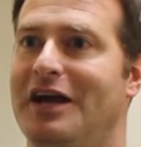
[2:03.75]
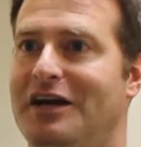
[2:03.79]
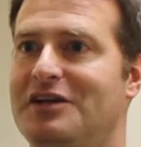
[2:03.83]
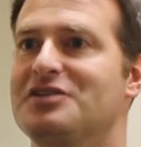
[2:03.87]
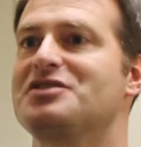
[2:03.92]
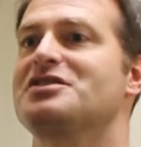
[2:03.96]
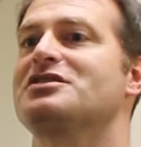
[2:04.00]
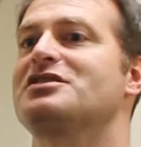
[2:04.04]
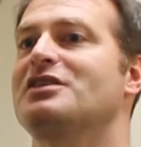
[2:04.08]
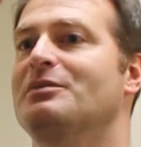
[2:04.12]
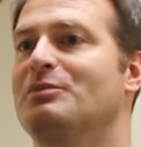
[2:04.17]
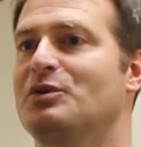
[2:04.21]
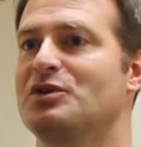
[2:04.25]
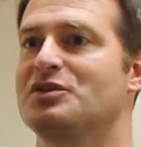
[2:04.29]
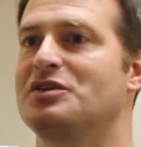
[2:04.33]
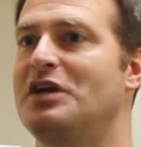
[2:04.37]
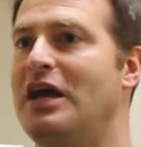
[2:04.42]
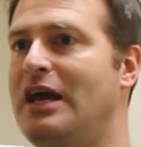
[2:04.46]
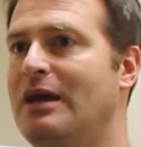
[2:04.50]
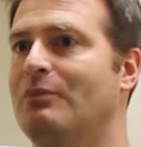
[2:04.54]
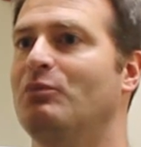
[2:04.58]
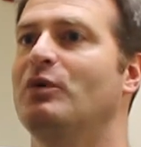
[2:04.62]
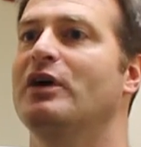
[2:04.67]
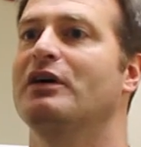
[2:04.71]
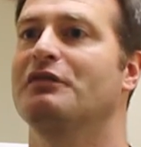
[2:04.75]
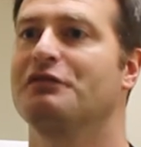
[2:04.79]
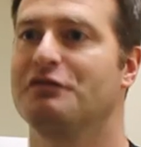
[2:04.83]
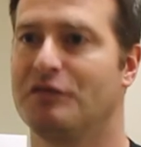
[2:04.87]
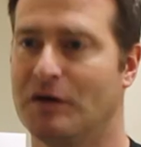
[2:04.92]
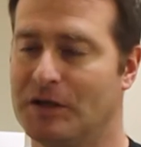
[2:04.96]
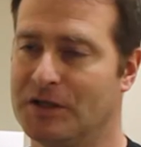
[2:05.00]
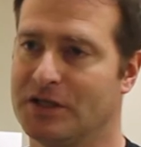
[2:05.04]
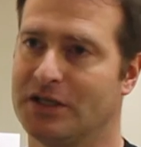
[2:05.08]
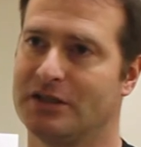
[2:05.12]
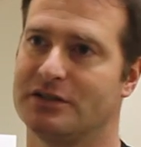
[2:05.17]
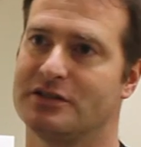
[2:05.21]
next summer's game. We have
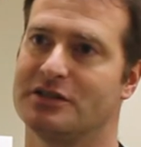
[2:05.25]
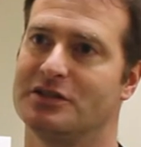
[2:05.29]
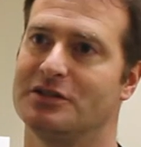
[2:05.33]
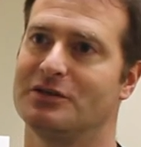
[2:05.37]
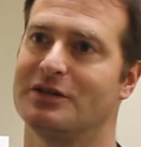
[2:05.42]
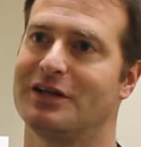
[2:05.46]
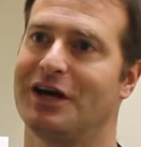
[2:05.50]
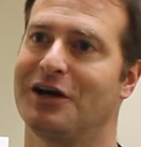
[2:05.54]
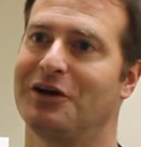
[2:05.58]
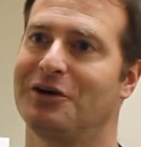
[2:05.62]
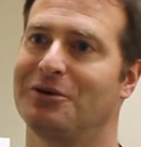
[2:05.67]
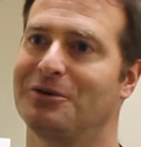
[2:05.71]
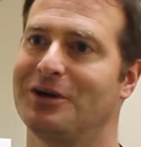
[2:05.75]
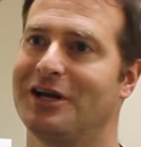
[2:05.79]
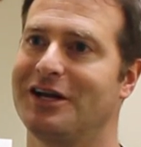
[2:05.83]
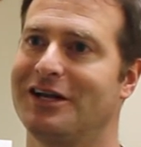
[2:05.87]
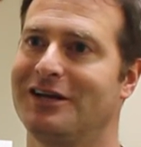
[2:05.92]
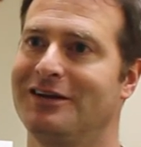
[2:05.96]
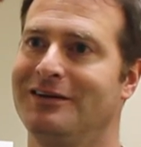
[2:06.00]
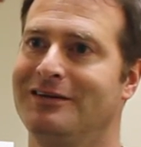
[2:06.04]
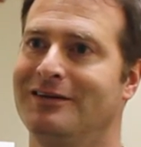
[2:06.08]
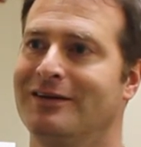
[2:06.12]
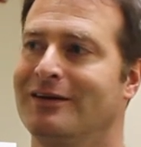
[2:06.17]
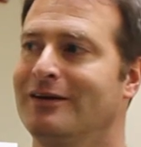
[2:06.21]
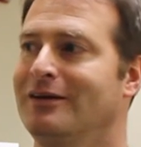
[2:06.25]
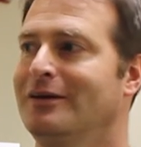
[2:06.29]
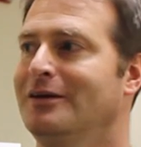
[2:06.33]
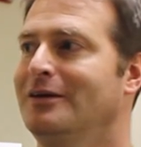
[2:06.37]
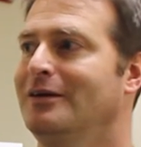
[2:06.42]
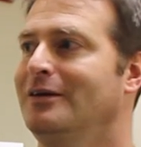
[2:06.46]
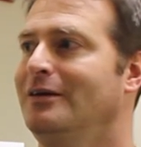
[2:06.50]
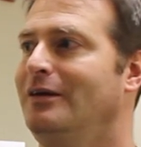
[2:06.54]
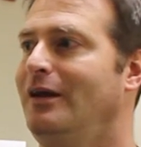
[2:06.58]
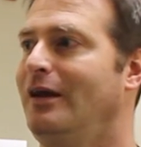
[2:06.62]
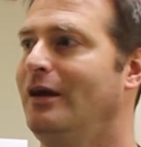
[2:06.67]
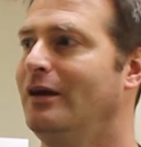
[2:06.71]
funding to do that already.
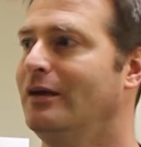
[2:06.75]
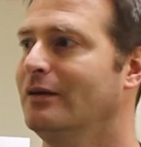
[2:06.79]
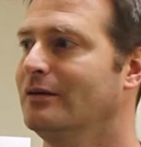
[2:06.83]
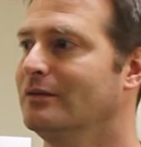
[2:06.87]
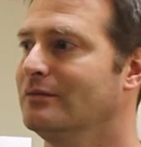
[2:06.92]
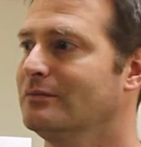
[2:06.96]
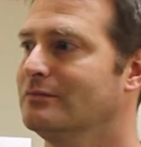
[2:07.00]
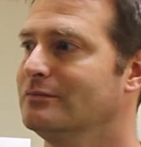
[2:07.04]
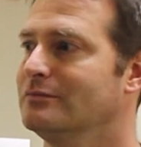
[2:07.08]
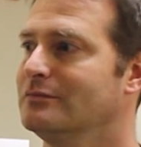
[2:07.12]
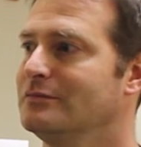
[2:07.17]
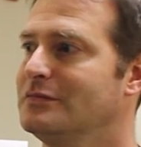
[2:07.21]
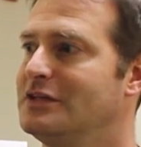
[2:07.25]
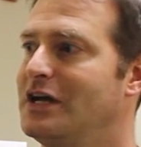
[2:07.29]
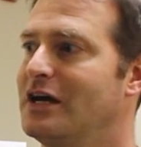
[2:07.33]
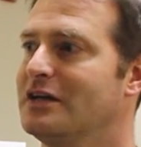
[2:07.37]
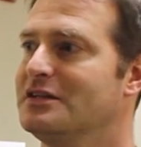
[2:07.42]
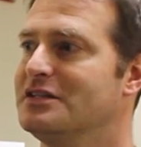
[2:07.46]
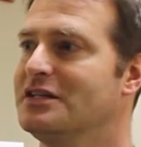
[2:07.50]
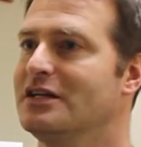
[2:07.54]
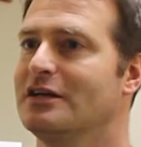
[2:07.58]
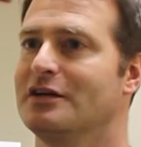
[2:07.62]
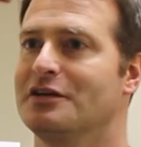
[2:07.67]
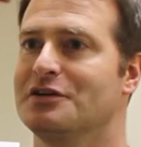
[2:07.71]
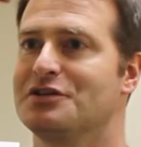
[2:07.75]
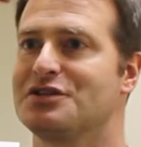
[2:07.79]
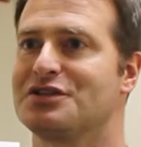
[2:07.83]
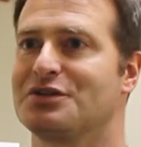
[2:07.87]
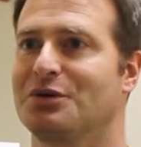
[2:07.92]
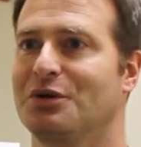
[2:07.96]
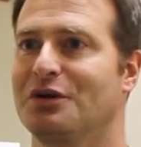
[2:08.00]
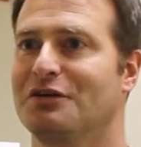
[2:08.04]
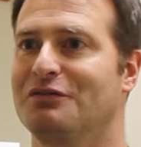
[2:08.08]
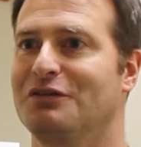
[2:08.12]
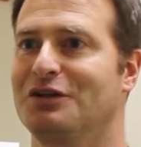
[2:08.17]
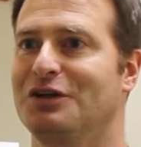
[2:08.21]
And the idea is
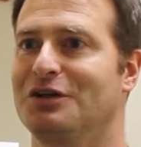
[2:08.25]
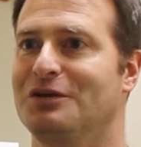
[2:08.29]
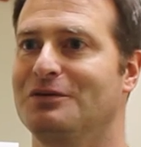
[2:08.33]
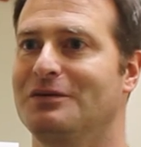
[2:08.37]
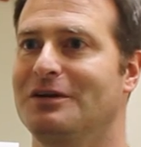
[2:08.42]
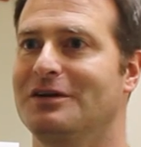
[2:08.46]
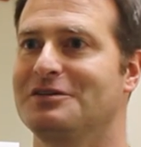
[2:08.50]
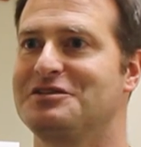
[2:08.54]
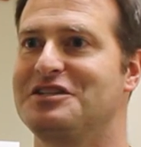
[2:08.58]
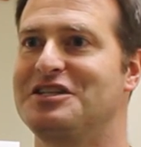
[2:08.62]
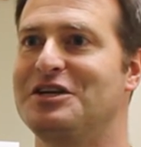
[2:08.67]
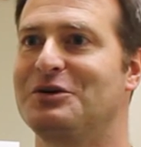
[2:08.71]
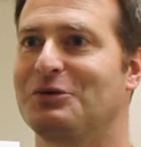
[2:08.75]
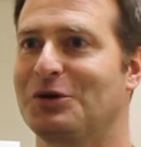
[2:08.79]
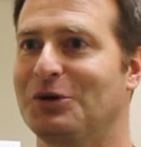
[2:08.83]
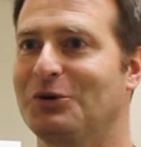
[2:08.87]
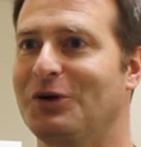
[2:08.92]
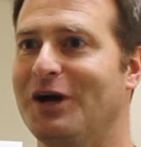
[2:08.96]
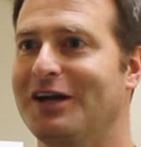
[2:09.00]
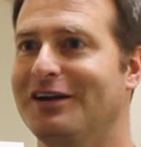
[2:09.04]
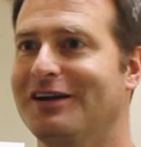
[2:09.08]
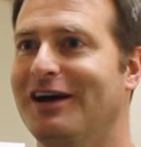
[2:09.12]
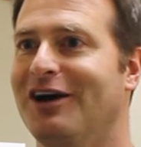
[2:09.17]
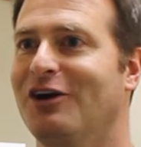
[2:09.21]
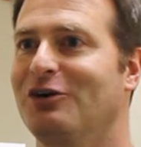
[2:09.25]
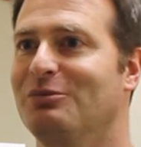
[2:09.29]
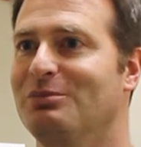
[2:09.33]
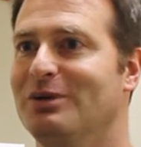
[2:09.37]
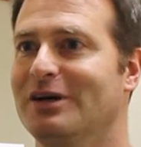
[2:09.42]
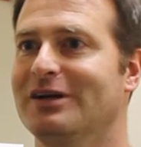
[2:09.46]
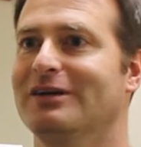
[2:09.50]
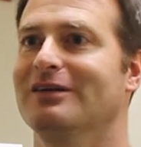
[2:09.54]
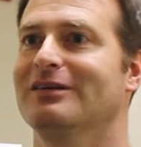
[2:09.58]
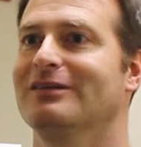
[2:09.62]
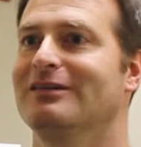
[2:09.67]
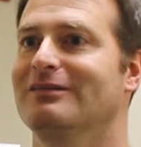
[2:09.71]
sort of a, a secret right now,
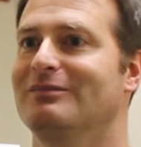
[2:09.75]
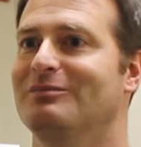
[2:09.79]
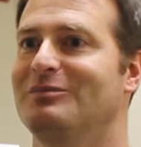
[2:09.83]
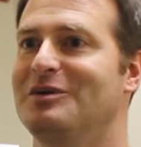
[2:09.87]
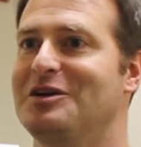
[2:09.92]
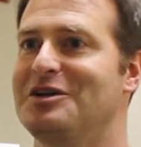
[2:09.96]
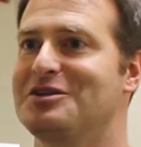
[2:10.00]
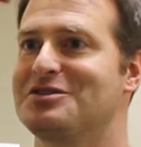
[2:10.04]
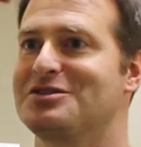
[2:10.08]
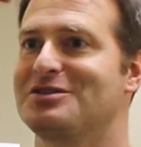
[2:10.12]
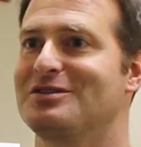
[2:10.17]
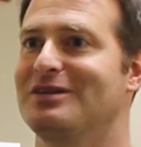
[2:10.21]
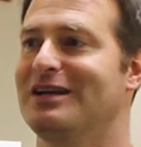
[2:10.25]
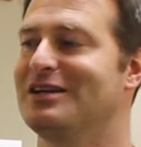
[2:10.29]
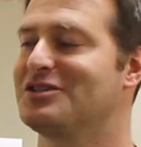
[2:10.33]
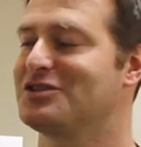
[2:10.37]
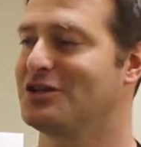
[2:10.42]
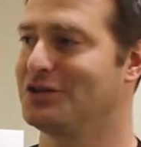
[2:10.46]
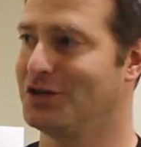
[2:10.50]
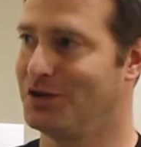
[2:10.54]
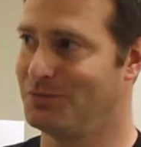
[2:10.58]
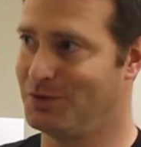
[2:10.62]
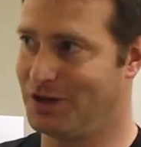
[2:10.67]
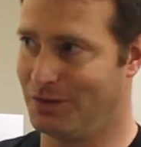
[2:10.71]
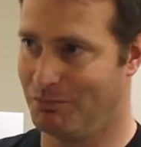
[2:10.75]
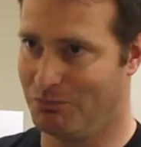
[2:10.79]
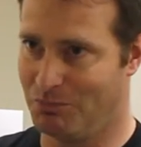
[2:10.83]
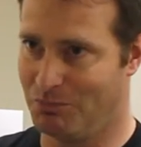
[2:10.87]
but, but it's, it's going to be a